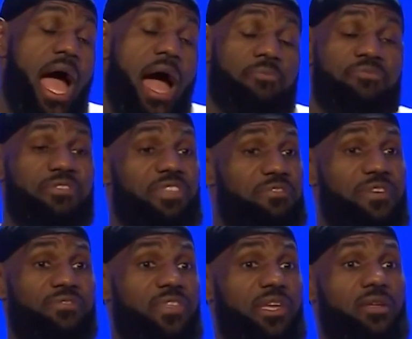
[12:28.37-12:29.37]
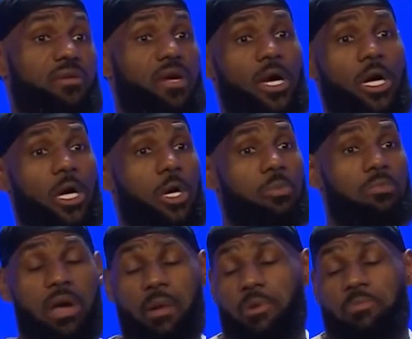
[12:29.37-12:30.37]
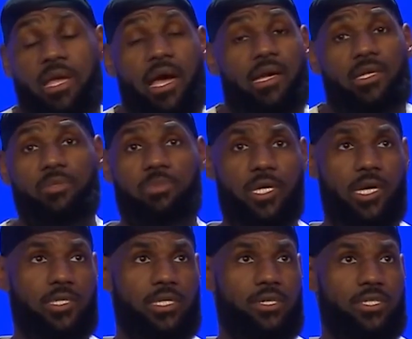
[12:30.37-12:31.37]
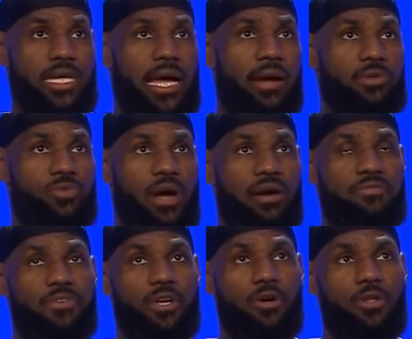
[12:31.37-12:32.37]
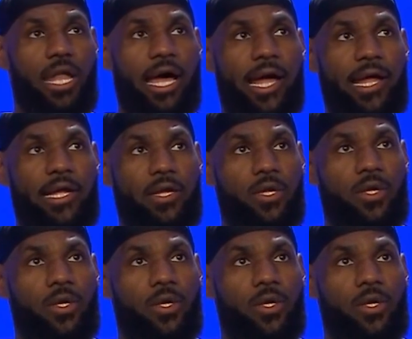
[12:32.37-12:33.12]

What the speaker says: I'm 50-50. I'm going to be honest, because there's times where I feel like